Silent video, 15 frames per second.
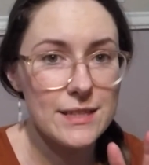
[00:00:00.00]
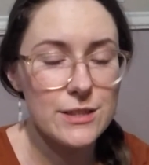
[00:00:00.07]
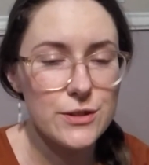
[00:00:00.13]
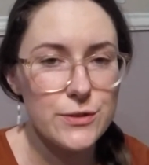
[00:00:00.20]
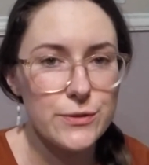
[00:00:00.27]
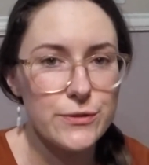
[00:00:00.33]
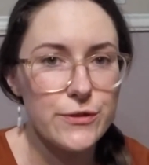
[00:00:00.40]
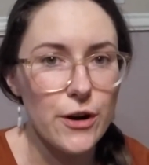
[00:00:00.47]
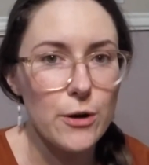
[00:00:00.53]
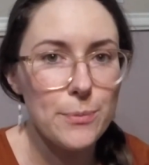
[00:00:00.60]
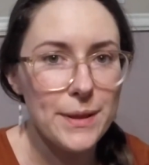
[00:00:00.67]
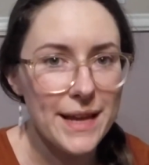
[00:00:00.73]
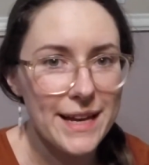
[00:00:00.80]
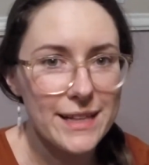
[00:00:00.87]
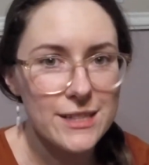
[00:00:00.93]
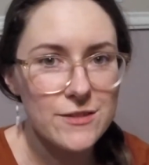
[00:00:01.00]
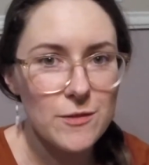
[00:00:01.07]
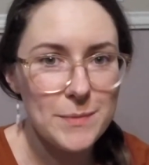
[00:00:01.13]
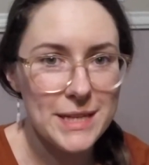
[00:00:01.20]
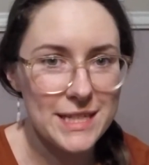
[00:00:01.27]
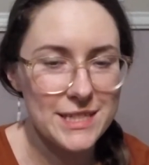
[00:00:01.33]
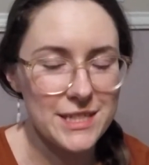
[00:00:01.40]
to grow plants from
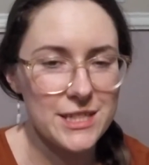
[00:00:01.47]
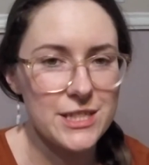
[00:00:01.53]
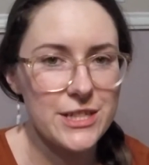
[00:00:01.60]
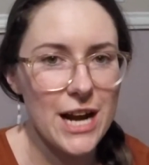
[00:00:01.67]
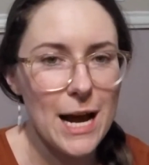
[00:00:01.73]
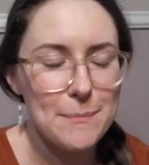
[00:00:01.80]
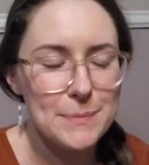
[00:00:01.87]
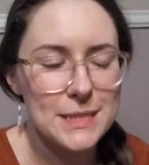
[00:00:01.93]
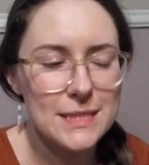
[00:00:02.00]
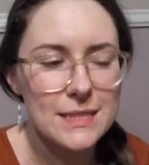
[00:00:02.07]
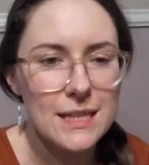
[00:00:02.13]
kitchen scraps.